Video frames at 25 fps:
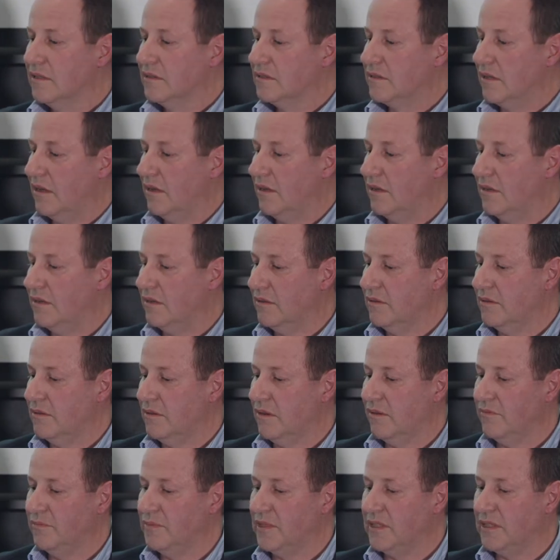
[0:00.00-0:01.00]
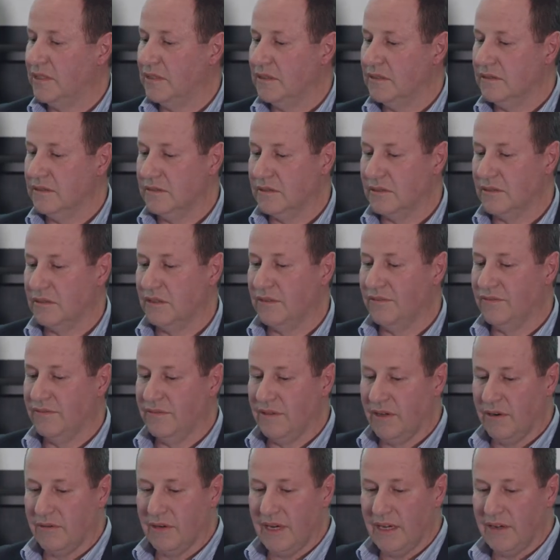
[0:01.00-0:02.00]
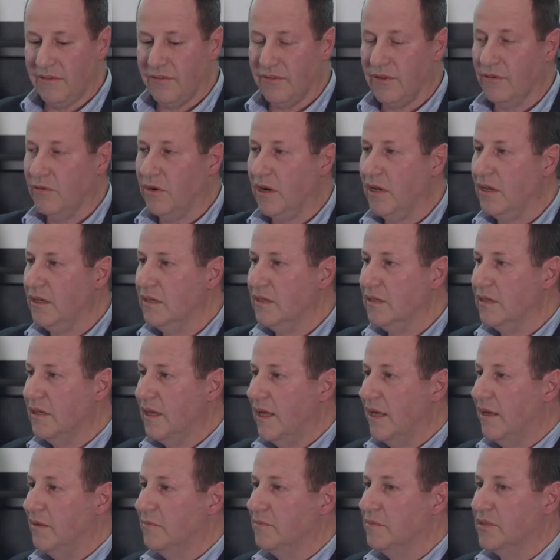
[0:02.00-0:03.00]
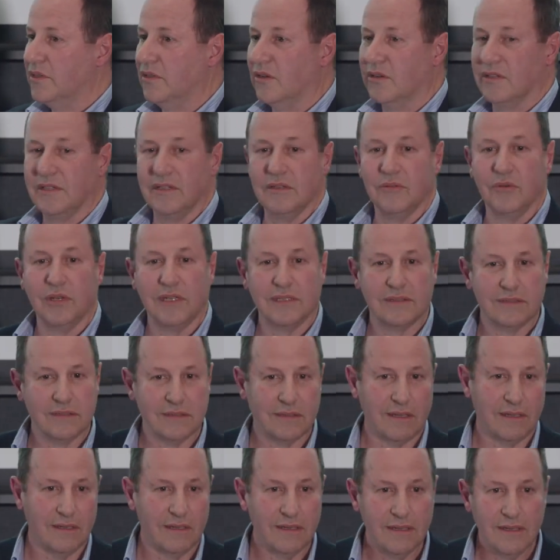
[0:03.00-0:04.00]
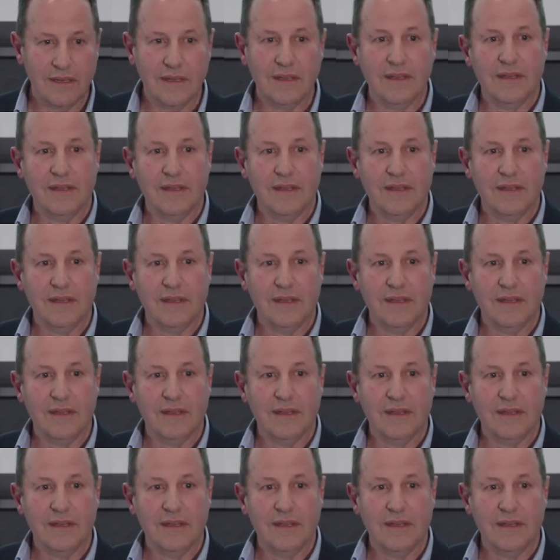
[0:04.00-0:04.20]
So I've been sort of around for a while, but not in the West. So